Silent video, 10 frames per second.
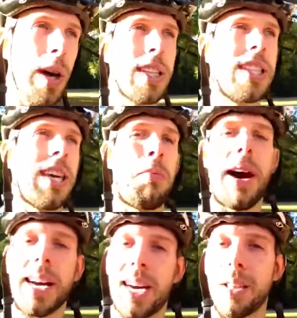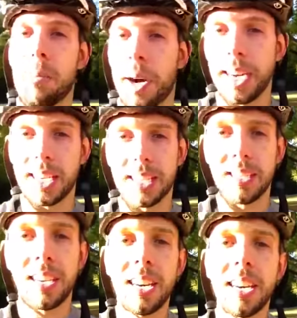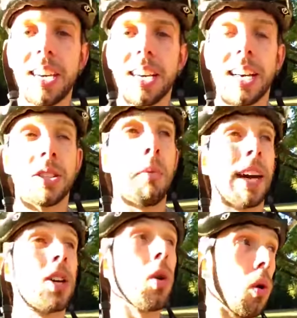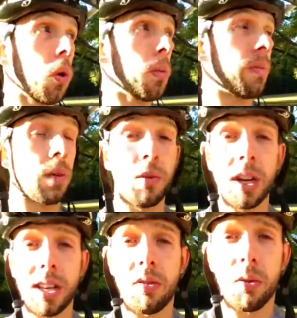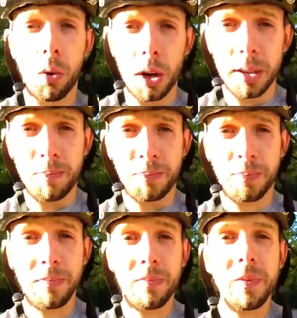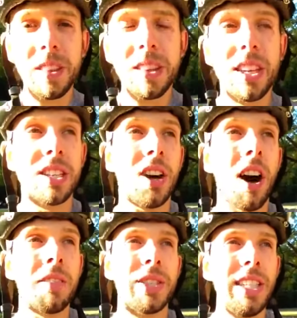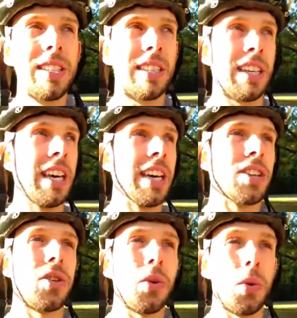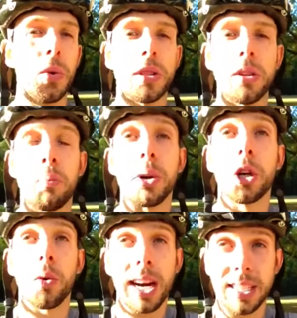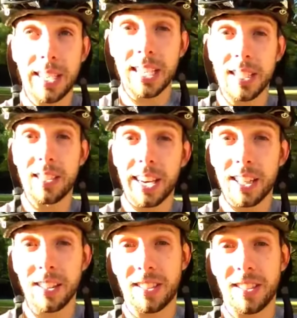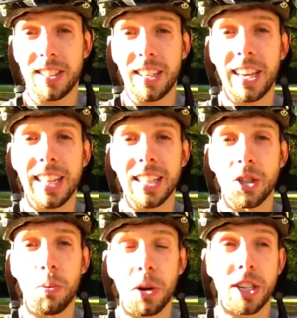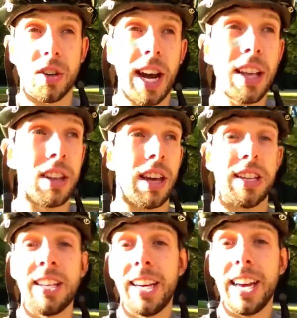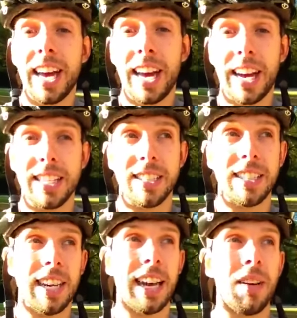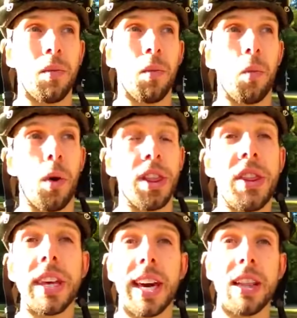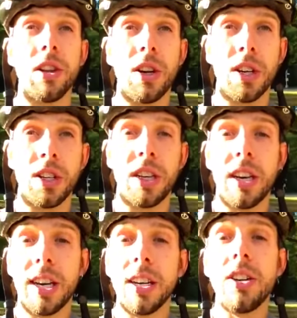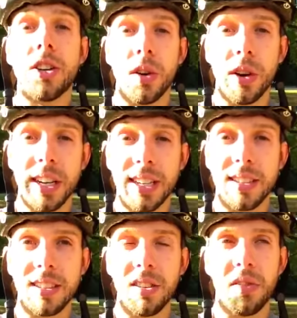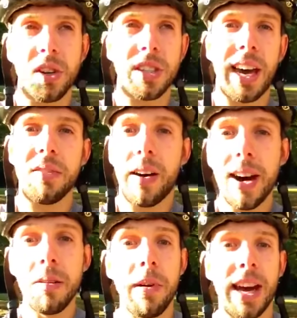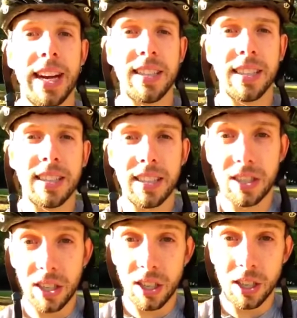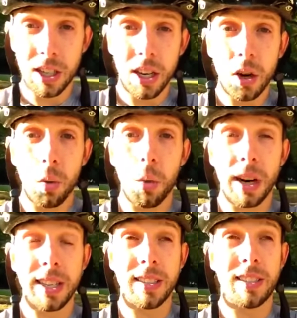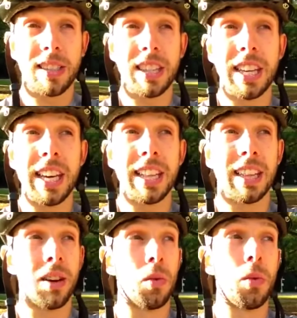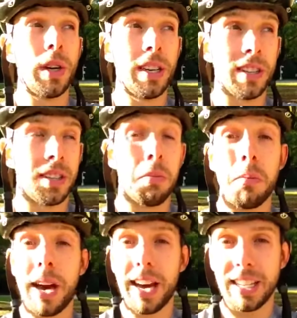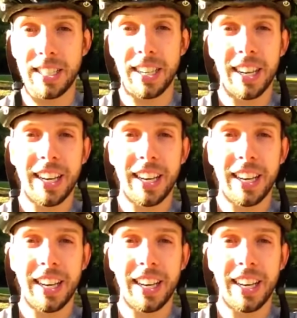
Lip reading: wanted to get back on the bike. And it's my goal really for this off season to progress as a cyclist in the sport of triathlon. And one thing I learned during the first half Ironman I did this year was the real demand